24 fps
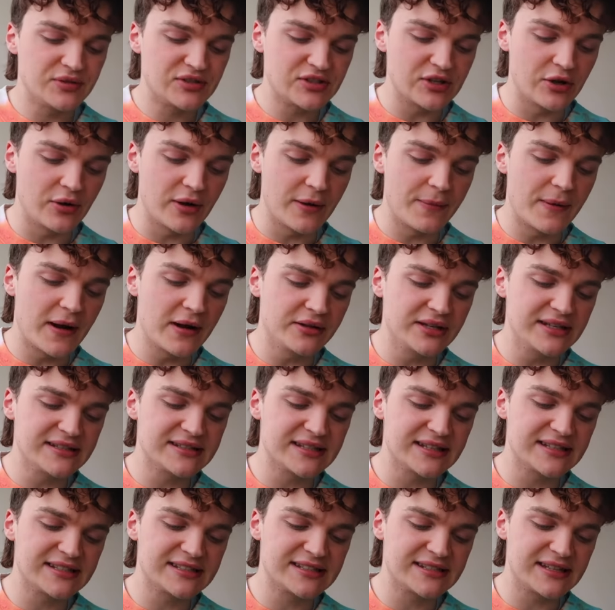So apparently it's
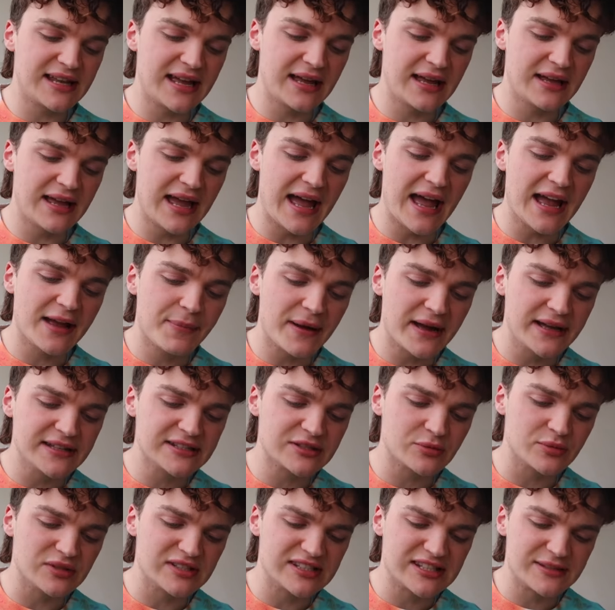like egg
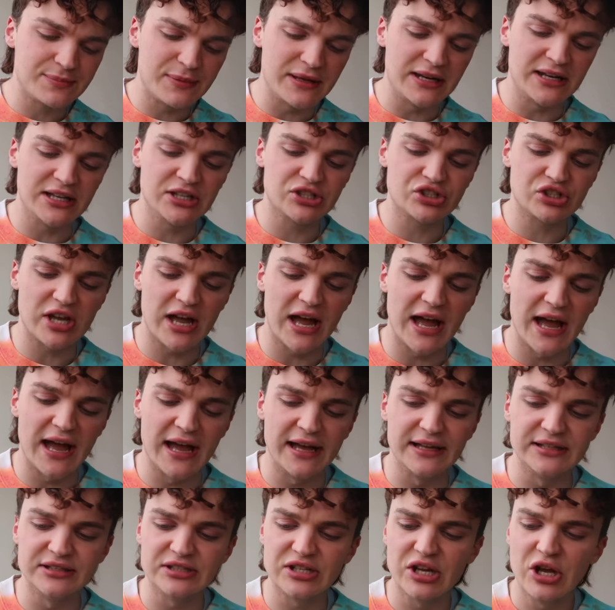bites with spinach
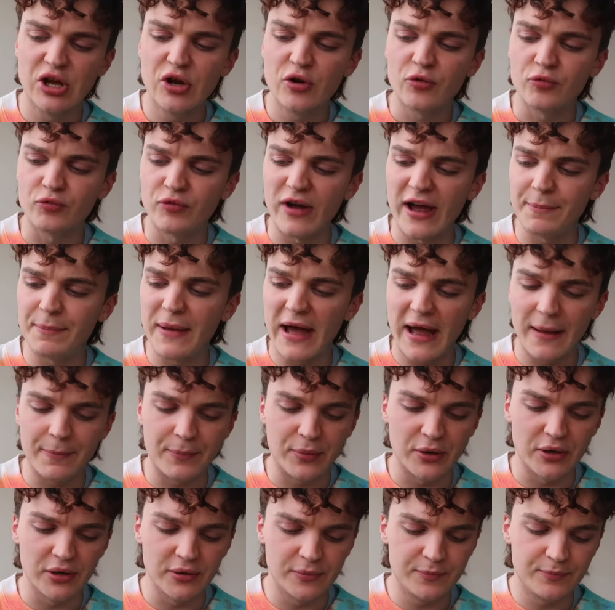and red
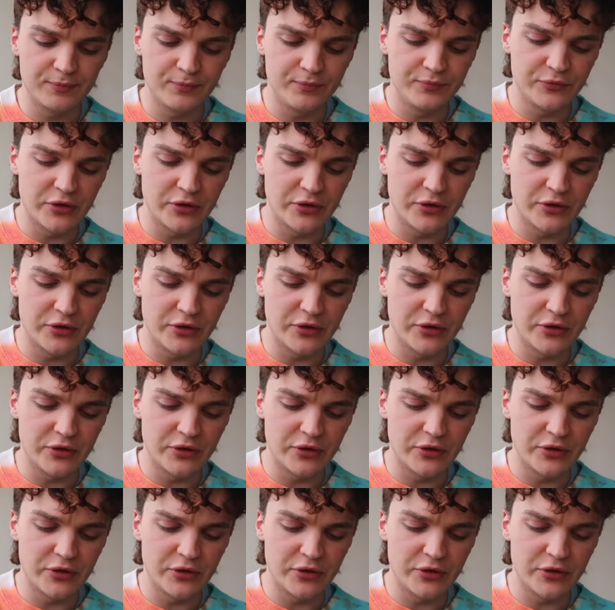pepper.